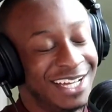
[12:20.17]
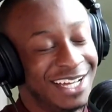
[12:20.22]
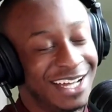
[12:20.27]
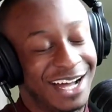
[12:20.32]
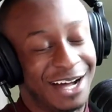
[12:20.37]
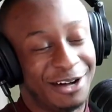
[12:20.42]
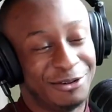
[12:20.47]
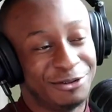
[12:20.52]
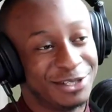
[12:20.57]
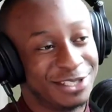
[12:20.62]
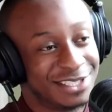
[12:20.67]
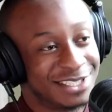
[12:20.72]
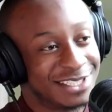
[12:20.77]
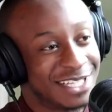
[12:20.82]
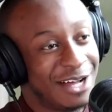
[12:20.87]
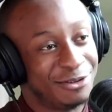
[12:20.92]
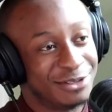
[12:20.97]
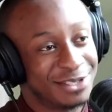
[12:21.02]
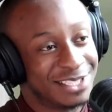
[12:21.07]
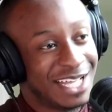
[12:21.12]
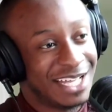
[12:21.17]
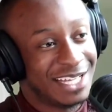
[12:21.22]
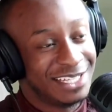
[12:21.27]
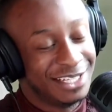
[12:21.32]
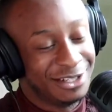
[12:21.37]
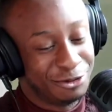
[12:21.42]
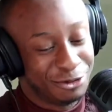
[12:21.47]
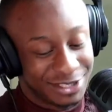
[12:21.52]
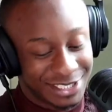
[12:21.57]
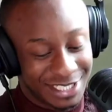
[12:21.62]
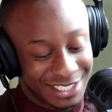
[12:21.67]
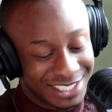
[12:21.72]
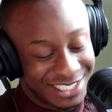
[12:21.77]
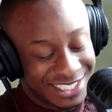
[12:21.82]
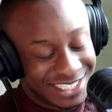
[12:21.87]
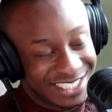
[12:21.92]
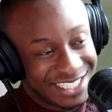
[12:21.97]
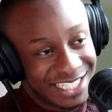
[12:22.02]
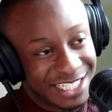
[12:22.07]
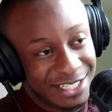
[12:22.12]
How was that? Was it a
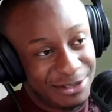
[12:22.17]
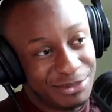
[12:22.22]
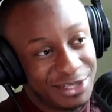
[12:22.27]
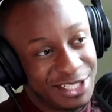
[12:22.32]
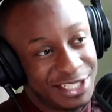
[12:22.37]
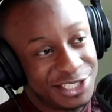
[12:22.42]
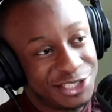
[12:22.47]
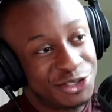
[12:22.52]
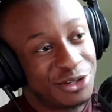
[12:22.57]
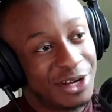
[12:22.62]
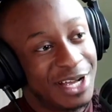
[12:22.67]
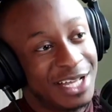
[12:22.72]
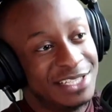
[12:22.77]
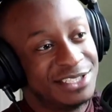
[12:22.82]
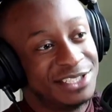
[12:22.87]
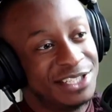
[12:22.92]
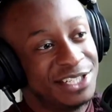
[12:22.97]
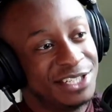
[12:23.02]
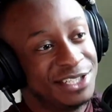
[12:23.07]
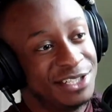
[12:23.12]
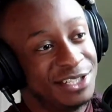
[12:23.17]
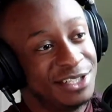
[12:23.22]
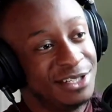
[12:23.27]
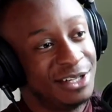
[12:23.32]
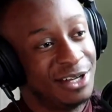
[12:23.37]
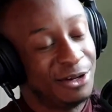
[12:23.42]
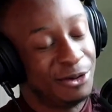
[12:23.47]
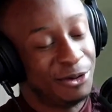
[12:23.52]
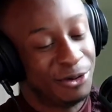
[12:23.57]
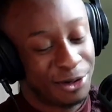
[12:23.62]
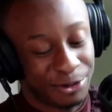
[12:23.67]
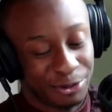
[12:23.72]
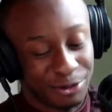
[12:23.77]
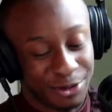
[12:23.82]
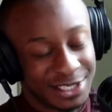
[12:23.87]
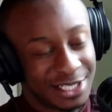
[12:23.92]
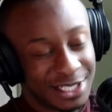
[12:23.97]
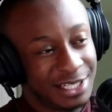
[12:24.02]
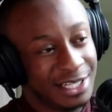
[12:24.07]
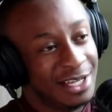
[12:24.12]
seamless transition, or
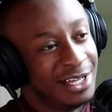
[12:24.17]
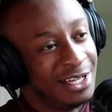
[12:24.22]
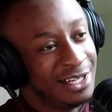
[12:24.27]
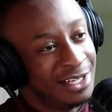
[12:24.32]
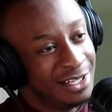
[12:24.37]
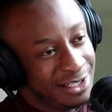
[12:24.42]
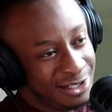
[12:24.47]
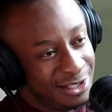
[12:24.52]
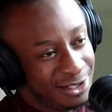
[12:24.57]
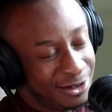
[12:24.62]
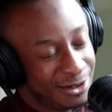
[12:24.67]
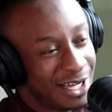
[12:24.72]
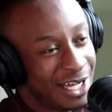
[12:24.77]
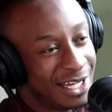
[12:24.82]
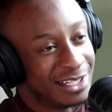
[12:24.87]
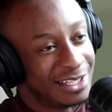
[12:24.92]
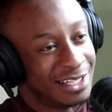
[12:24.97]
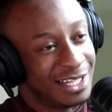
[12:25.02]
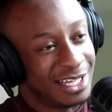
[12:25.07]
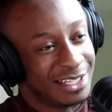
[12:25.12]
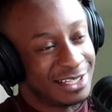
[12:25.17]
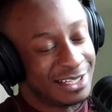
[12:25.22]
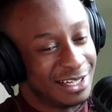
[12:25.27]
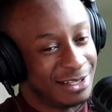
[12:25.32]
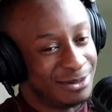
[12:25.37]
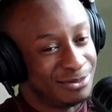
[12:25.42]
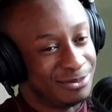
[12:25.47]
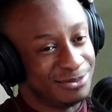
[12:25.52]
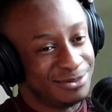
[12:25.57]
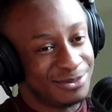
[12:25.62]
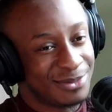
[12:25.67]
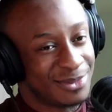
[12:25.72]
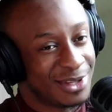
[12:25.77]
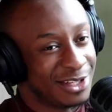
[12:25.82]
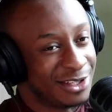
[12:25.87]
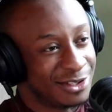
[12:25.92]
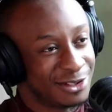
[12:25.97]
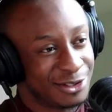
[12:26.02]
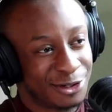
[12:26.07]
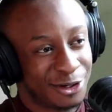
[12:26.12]
was it kind of like
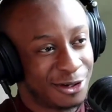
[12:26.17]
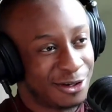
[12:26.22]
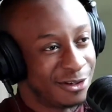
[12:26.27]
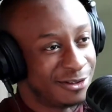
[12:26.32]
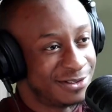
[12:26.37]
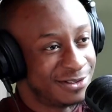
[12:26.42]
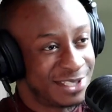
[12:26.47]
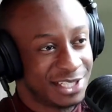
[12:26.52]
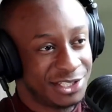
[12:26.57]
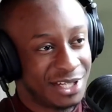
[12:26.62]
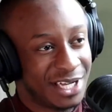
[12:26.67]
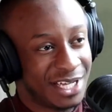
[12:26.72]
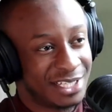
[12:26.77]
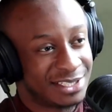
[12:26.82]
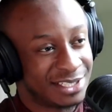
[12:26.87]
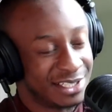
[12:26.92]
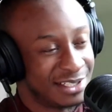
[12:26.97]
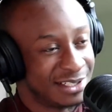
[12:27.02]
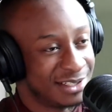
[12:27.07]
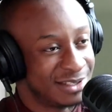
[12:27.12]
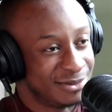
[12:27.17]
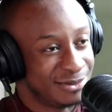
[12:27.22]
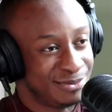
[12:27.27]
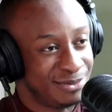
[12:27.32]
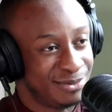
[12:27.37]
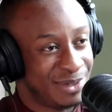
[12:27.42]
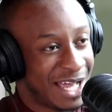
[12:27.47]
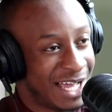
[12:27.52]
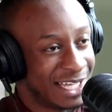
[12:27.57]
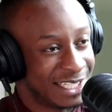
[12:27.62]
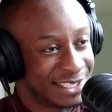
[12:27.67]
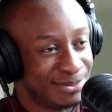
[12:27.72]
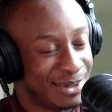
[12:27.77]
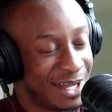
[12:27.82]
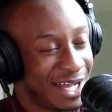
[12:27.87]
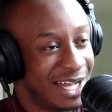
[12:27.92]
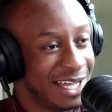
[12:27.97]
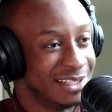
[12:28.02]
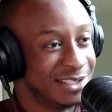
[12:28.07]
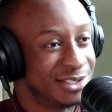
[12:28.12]
curves that you had to pass
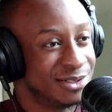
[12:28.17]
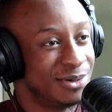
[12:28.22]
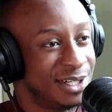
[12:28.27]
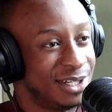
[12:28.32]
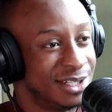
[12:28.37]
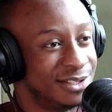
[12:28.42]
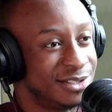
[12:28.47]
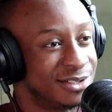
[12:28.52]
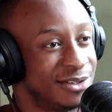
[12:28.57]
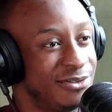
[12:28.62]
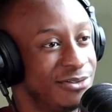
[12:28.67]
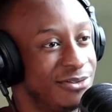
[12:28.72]
by and so on and so forth?